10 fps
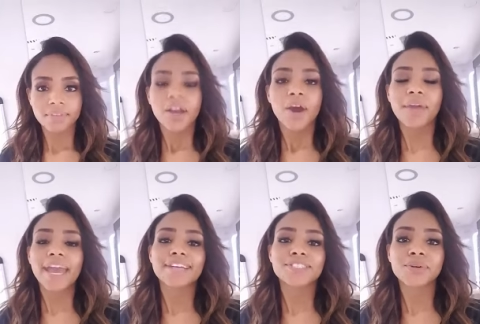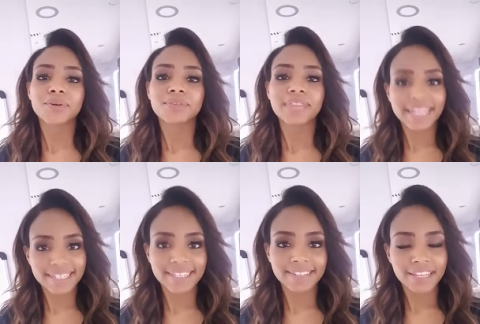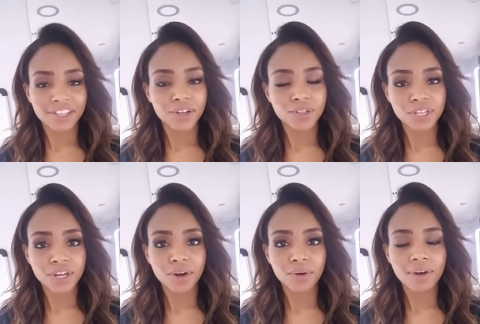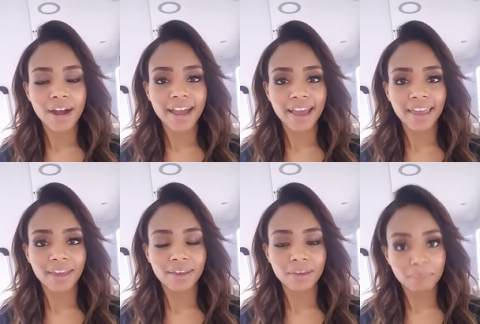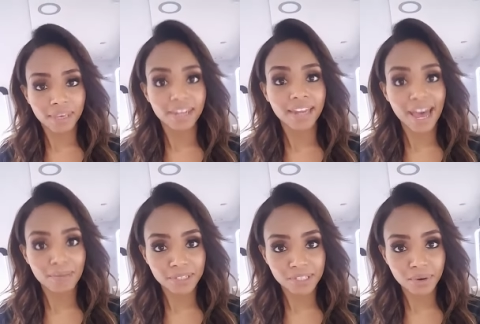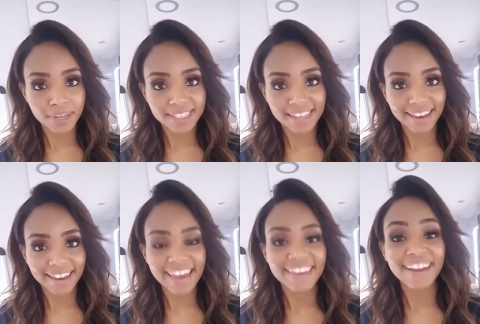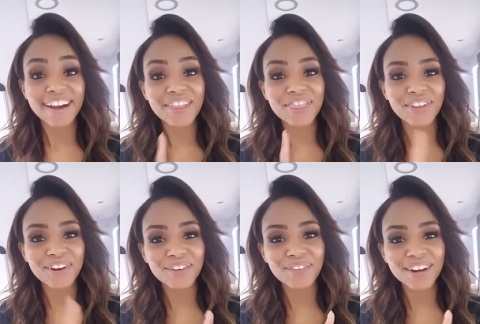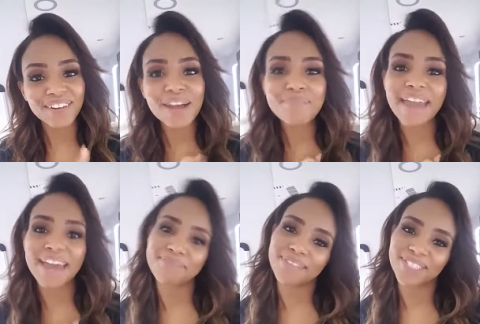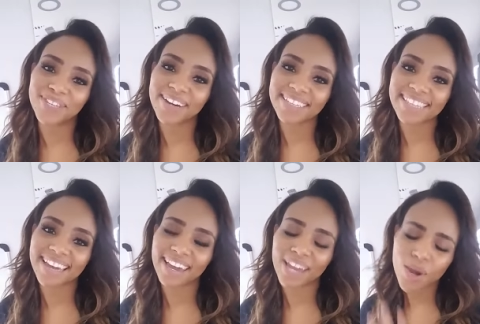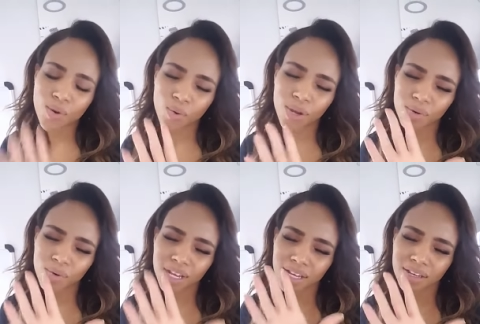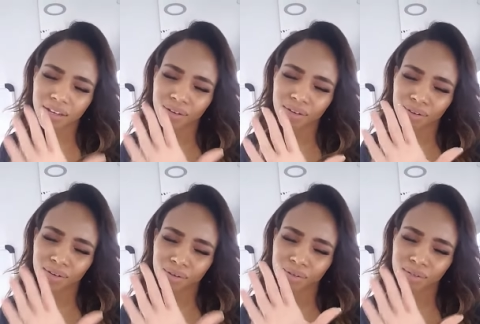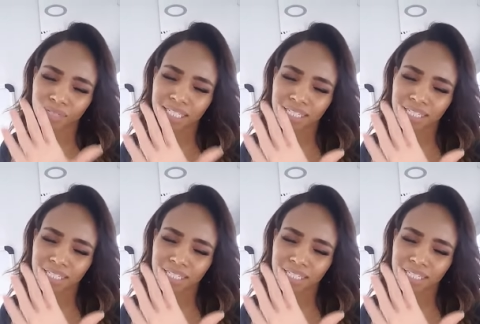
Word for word: Oh yeah, so like I said, 10 years ago, I competed at Miss USA and I got third runner up at Miss USA. Woot woot.